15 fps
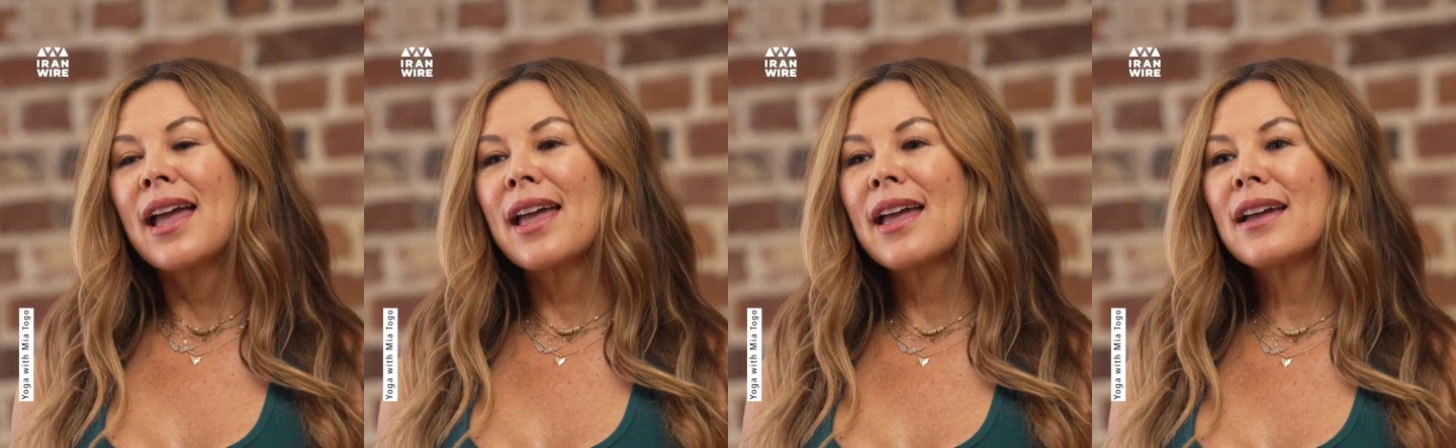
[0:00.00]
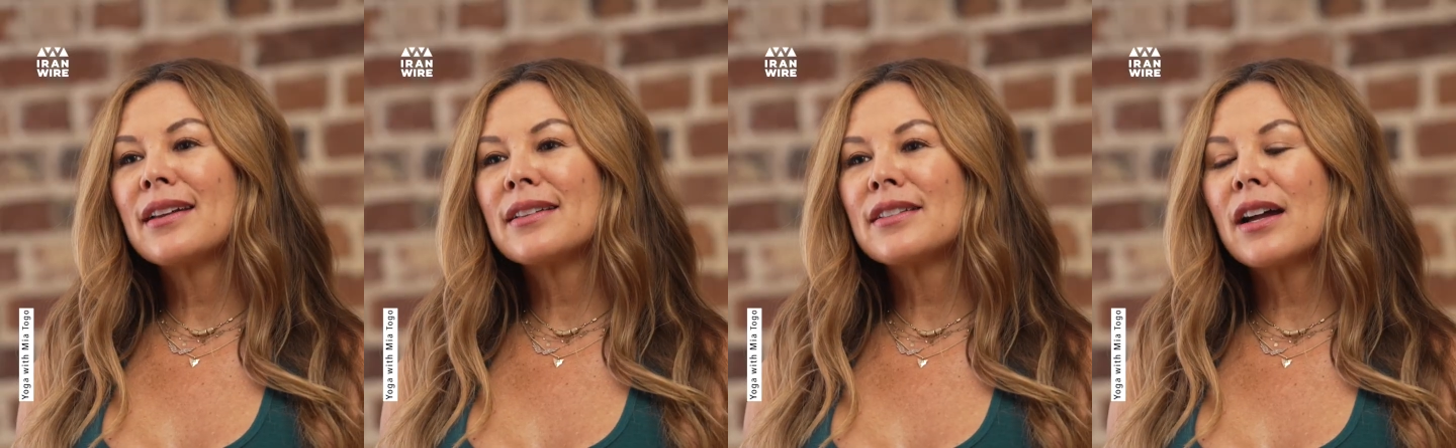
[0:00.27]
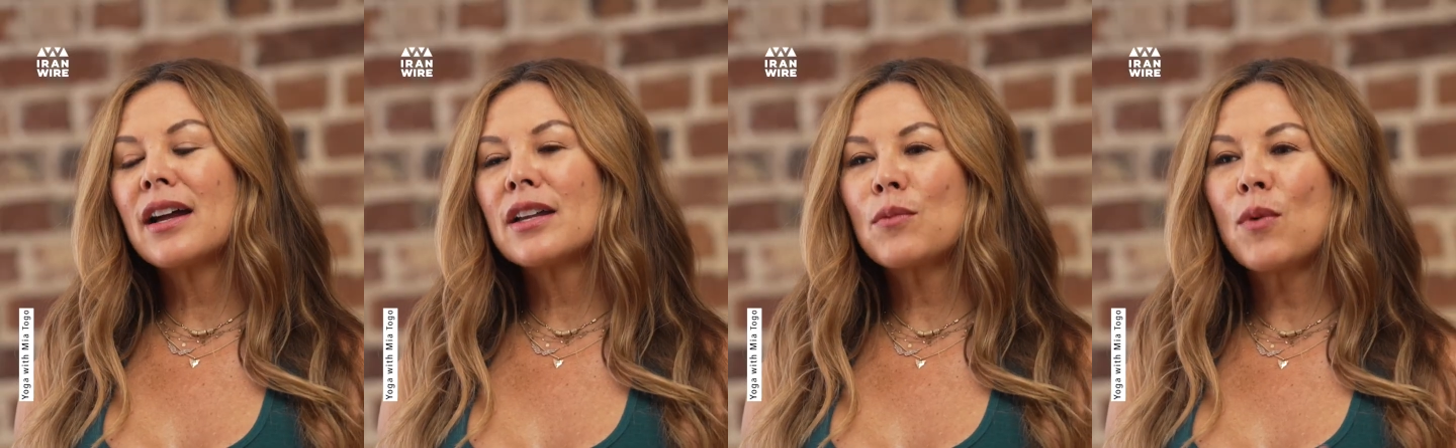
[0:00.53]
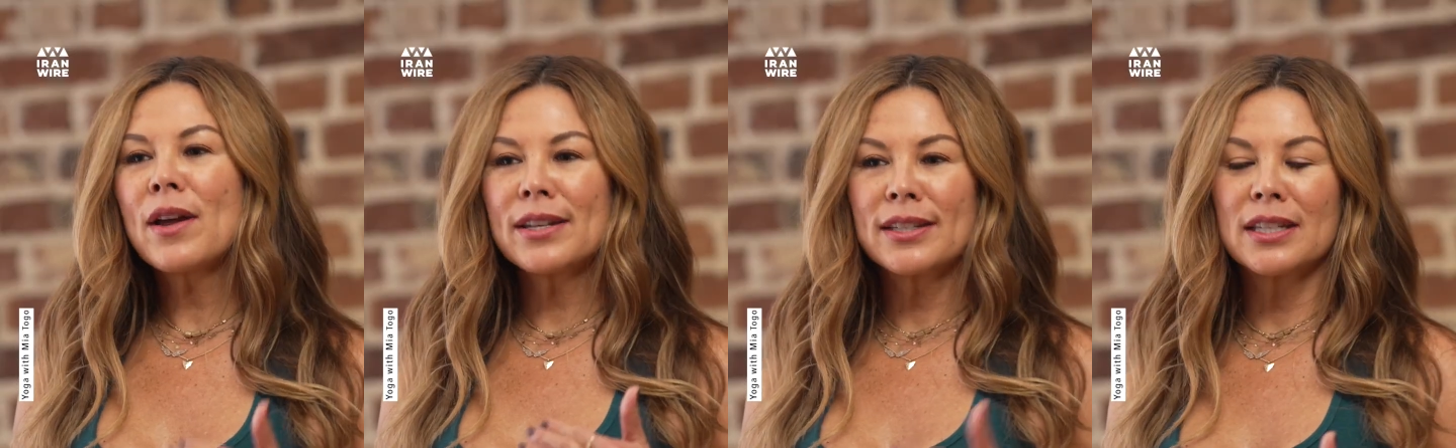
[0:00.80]
And I
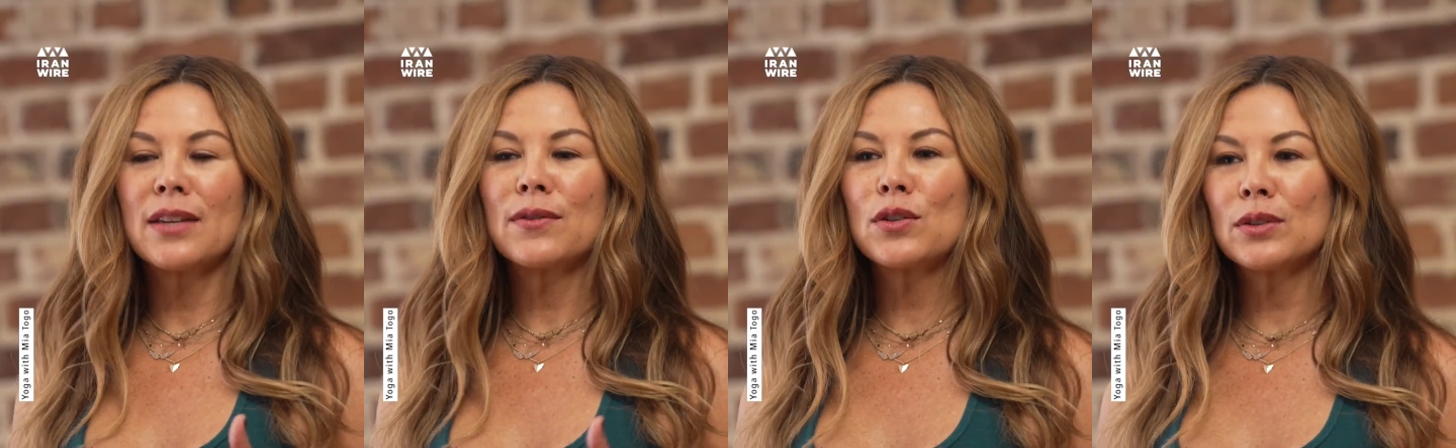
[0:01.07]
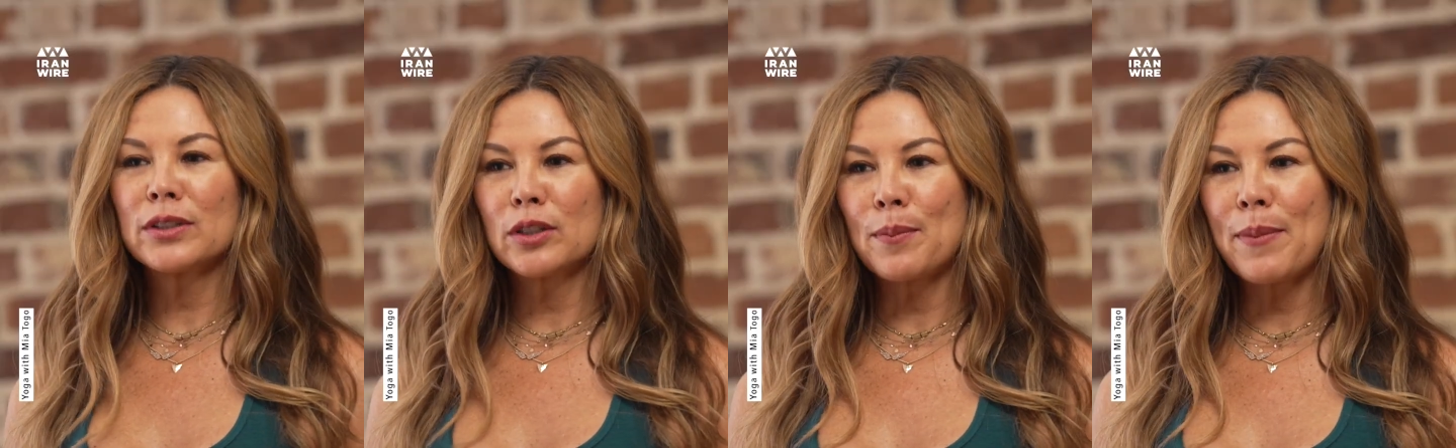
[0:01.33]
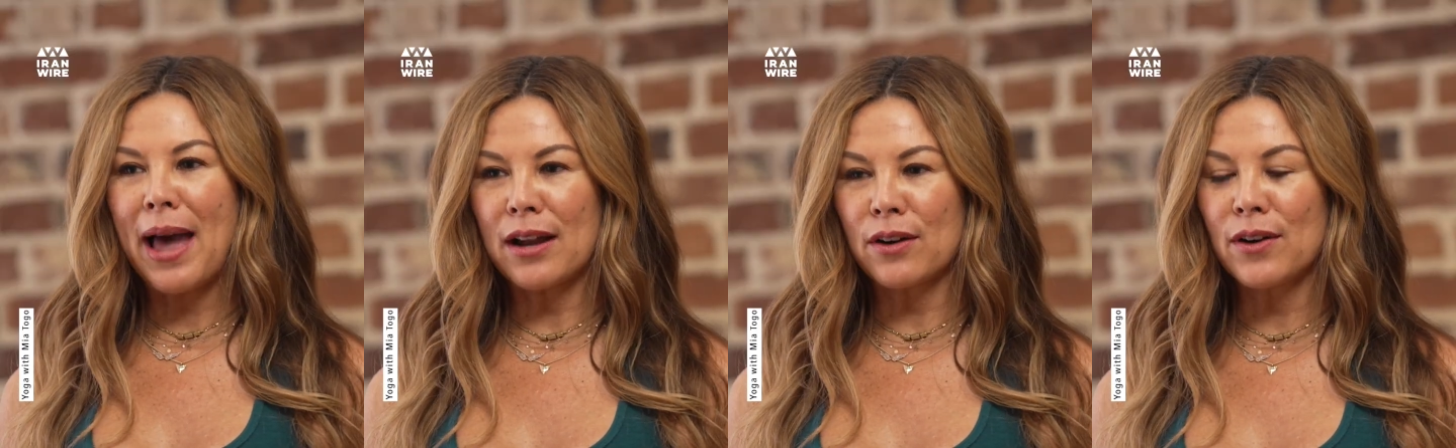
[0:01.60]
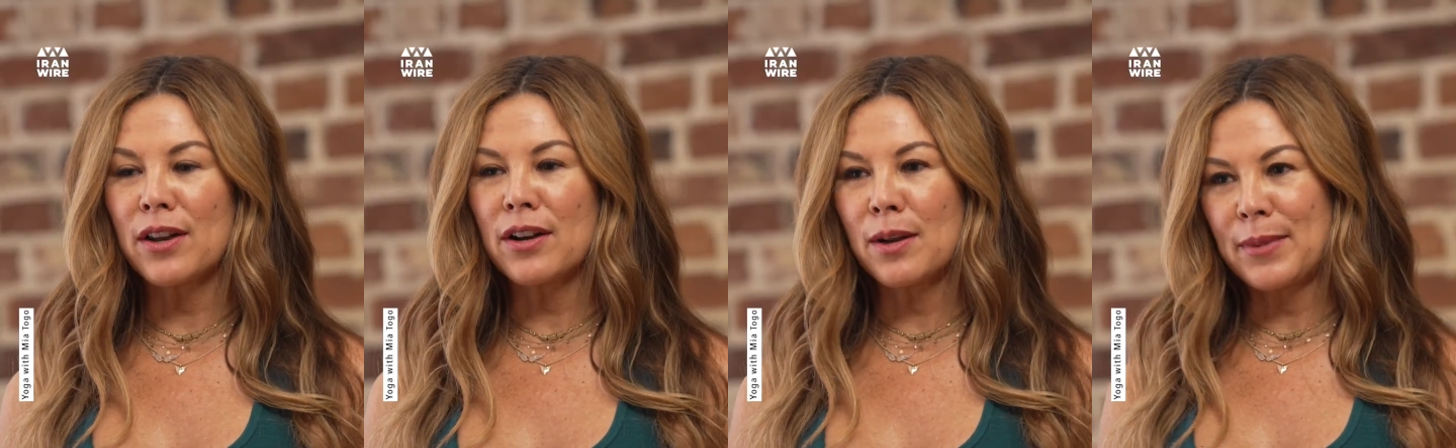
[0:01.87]
wanted to give you a little
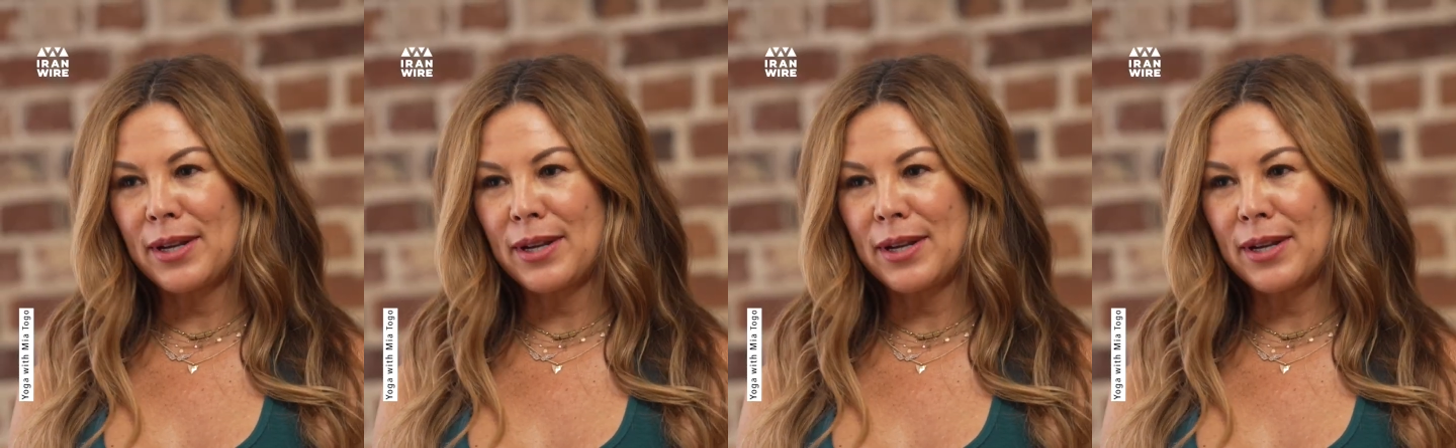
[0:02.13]
background on